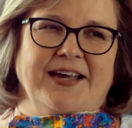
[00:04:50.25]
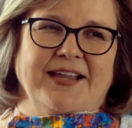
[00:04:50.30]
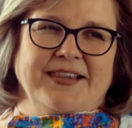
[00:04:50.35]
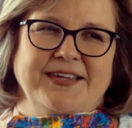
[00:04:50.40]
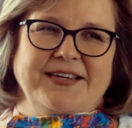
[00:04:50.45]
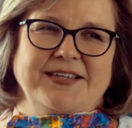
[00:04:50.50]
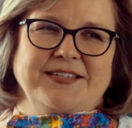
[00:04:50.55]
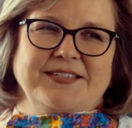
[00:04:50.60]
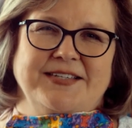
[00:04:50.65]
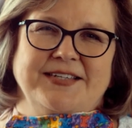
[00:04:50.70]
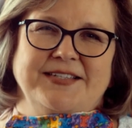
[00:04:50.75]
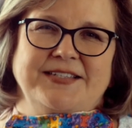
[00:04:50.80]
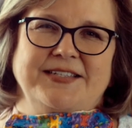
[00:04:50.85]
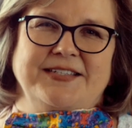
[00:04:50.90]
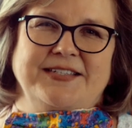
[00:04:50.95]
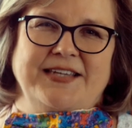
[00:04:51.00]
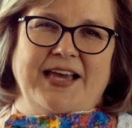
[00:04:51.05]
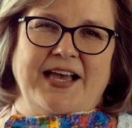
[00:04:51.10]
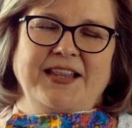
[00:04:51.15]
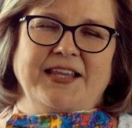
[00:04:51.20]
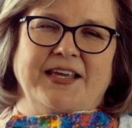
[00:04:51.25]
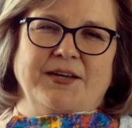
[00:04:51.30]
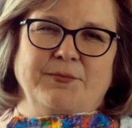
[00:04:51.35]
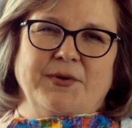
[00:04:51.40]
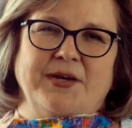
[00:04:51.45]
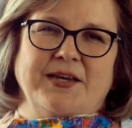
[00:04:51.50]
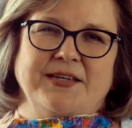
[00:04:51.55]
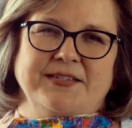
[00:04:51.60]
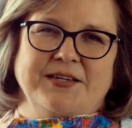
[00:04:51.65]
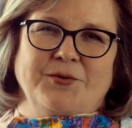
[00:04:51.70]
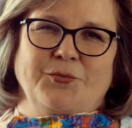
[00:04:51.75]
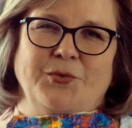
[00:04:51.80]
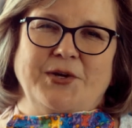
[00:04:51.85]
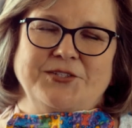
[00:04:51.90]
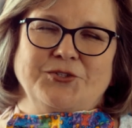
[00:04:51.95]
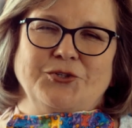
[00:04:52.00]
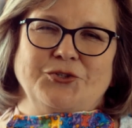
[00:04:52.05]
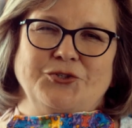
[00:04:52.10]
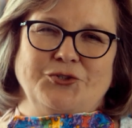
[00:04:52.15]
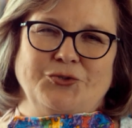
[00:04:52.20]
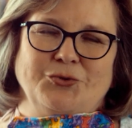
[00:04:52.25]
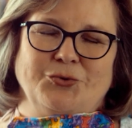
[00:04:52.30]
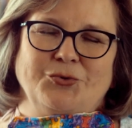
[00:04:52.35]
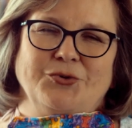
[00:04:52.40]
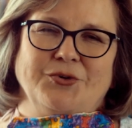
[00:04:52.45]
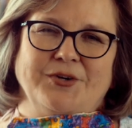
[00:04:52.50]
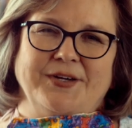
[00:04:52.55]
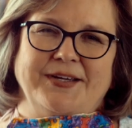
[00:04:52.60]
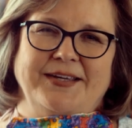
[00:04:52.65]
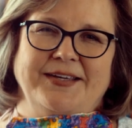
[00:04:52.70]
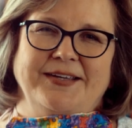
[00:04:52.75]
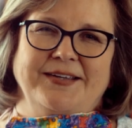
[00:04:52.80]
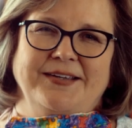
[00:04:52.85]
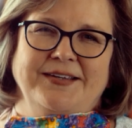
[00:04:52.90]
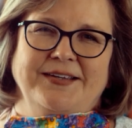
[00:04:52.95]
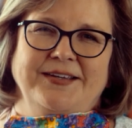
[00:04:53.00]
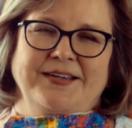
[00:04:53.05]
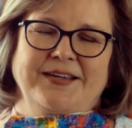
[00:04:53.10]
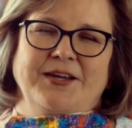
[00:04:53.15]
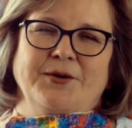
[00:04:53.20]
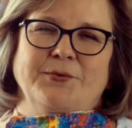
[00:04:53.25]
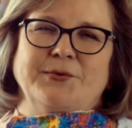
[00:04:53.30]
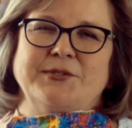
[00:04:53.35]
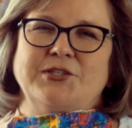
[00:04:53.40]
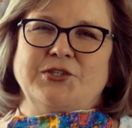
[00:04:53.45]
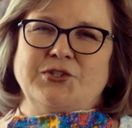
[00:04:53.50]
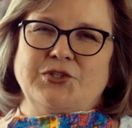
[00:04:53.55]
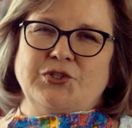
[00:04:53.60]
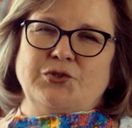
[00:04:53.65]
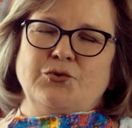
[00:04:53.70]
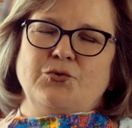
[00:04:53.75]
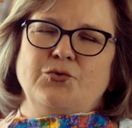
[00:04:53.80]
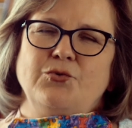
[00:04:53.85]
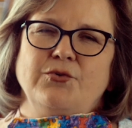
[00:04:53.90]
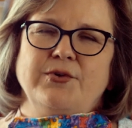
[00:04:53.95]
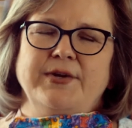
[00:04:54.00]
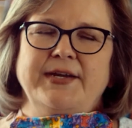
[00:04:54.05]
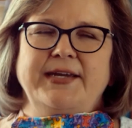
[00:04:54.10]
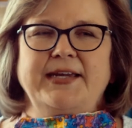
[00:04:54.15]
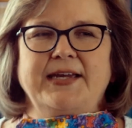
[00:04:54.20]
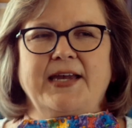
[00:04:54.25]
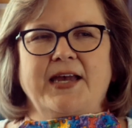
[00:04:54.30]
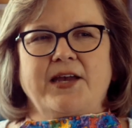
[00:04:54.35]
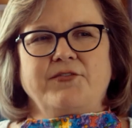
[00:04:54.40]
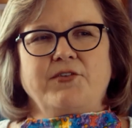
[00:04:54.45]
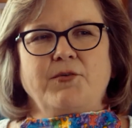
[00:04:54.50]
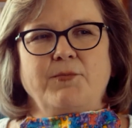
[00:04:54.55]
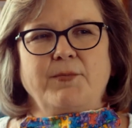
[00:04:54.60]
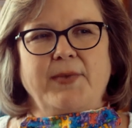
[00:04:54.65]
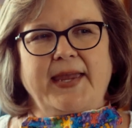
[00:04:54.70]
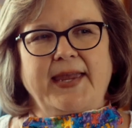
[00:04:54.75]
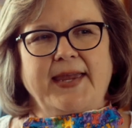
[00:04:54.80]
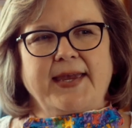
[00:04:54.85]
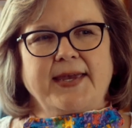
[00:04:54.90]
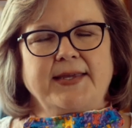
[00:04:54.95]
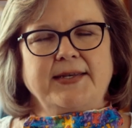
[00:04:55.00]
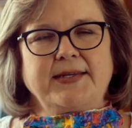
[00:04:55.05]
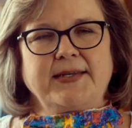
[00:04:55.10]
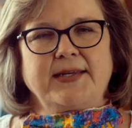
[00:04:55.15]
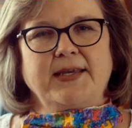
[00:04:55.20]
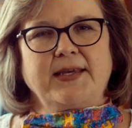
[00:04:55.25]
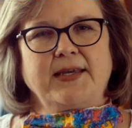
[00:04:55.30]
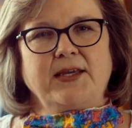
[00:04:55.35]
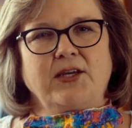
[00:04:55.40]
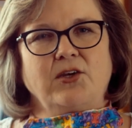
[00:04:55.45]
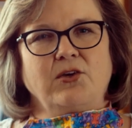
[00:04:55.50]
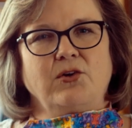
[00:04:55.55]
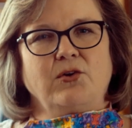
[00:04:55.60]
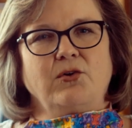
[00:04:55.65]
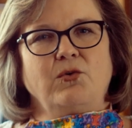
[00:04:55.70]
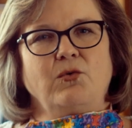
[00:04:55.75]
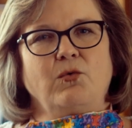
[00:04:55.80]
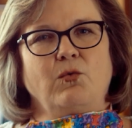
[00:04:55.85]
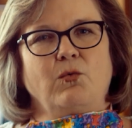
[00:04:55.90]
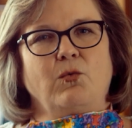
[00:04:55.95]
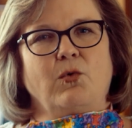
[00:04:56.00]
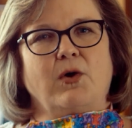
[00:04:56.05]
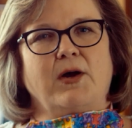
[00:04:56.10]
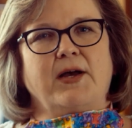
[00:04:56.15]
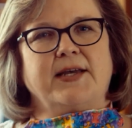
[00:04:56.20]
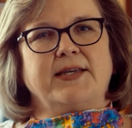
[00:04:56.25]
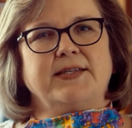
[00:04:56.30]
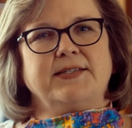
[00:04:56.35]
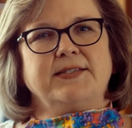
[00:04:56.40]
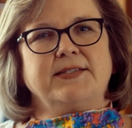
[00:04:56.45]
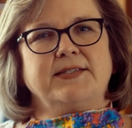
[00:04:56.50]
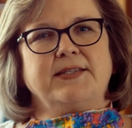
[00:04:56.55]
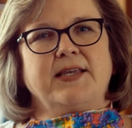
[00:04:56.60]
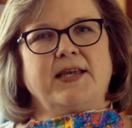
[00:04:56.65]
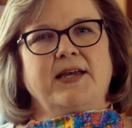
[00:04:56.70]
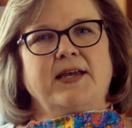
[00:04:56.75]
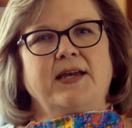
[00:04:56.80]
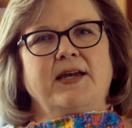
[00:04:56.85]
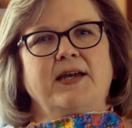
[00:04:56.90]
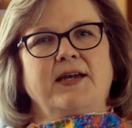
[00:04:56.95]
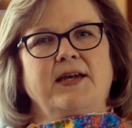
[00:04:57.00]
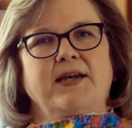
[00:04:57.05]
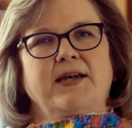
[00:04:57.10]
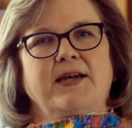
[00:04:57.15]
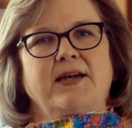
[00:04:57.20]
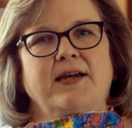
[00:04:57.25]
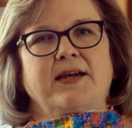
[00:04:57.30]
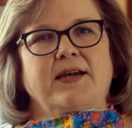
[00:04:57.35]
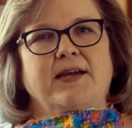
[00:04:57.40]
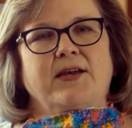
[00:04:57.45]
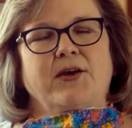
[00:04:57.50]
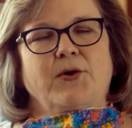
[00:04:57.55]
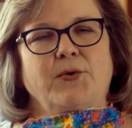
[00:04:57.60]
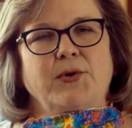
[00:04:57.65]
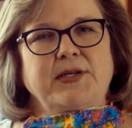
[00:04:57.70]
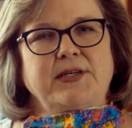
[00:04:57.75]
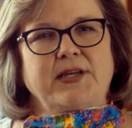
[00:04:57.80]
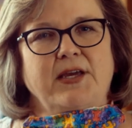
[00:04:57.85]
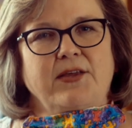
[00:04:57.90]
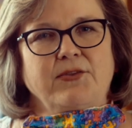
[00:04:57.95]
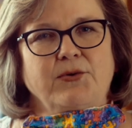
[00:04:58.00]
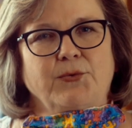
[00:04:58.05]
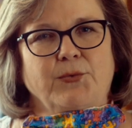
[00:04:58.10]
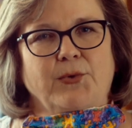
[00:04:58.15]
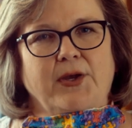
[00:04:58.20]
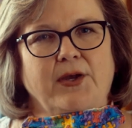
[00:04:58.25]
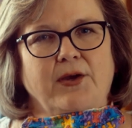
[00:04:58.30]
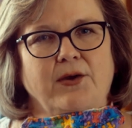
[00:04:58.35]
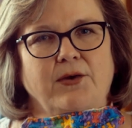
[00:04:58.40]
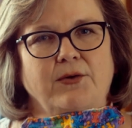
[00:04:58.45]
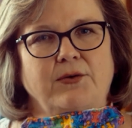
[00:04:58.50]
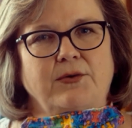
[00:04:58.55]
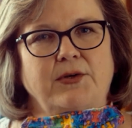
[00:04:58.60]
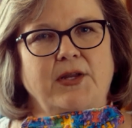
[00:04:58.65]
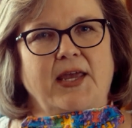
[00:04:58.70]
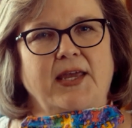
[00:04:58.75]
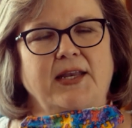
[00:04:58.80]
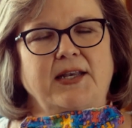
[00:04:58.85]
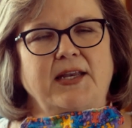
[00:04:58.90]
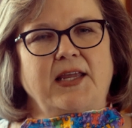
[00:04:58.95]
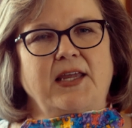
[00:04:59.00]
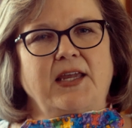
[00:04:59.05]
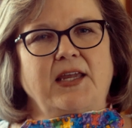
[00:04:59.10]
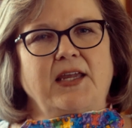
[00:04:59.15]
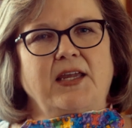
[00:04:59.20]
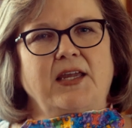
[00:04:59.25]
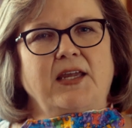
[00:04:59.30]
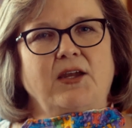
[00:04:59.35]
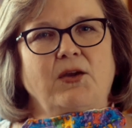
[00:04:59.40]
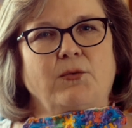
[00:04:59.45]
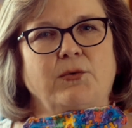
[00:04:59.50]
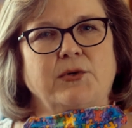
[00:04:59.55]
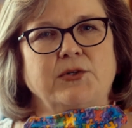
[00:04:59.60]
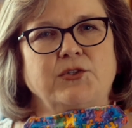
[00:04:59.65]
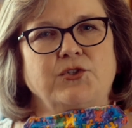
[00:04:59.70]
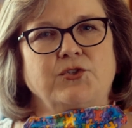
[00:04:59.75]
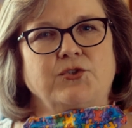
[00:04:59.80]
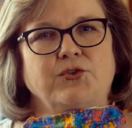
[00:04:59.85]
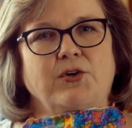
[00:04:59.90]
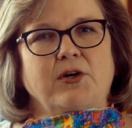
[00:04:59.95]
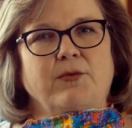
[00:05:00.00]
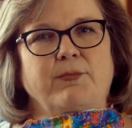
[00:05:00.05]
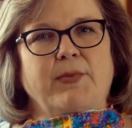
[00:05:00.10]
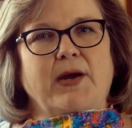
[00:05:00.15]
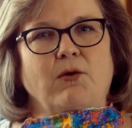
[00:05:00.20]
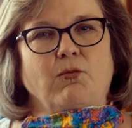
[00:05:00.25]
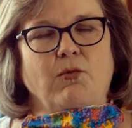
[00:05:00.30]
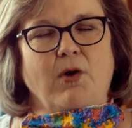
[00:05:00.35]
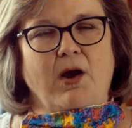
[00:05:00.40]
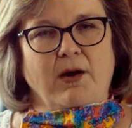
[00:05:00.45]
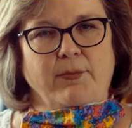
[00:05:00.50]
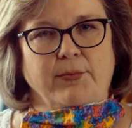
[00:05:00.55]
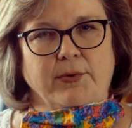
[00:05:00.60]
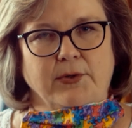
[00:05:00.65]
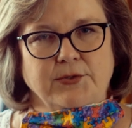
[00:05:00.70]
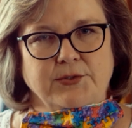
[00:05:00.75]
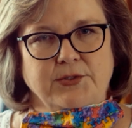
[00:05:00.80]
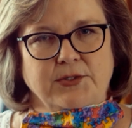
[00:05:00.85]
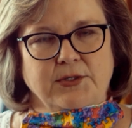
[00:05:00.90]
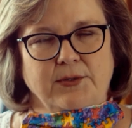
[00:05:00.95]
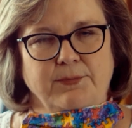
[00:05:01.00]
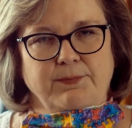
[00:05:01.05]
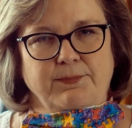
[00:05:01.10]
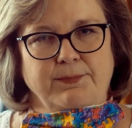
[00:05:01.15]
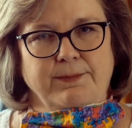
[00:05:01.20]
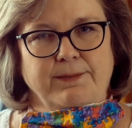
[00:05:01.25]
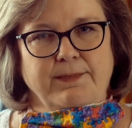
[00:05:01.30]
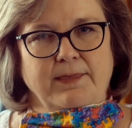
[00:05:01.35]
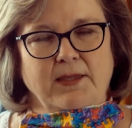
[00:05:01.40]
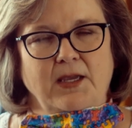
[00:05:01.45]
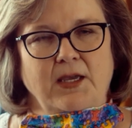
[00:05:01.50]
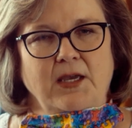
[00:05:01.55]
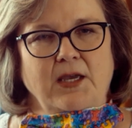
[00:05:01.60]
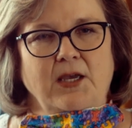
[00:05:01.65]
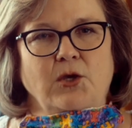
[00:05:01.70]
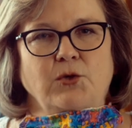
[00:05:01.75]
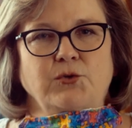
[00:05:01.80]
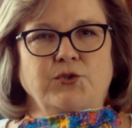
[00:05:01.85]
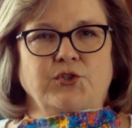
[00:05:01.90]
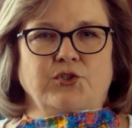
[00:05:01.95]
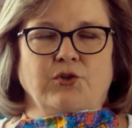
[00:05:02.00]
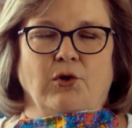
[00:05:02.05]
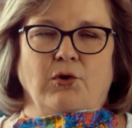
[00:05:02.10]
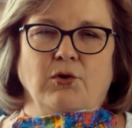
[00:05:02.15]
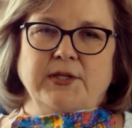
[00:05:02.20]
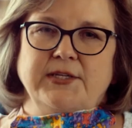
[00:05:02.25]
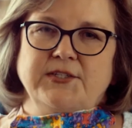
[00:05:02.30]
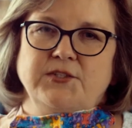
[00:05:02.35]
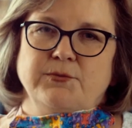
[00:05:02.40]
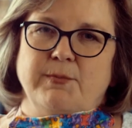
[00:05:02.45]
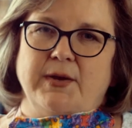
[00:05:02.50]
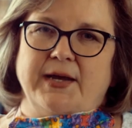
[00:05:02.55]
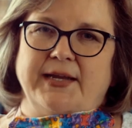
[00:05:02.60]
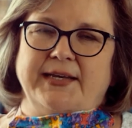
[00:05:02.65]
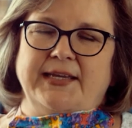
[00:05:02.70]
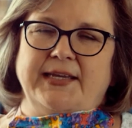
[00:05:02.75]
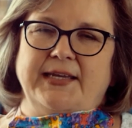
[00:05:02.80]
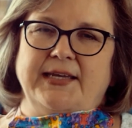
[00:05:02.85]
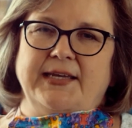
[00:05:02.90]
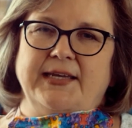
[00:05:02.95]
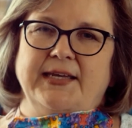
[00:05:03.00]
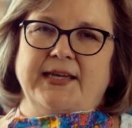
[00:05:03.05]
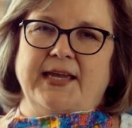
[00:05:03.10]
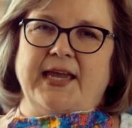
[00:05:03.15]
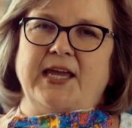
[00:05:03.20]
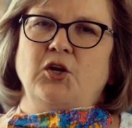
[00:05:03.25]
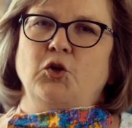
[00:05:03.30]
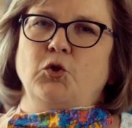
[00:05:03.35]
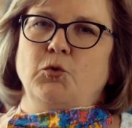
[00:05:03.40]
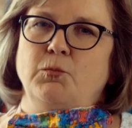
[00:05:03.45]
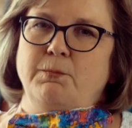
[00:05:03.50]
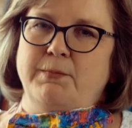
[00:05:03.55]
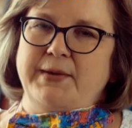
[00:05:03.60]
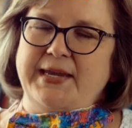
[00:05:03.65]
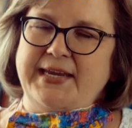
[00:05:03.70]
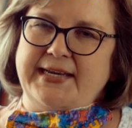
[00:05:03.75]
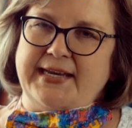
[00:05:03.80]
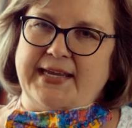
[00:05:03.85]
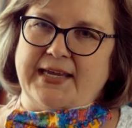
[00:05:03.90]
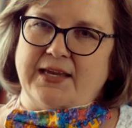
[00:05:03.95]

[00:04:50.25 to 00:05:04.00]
I think it's good to tell it because it was a story. It was a story of a man who was going down the road and he was struck by robbers who stole his money and who beat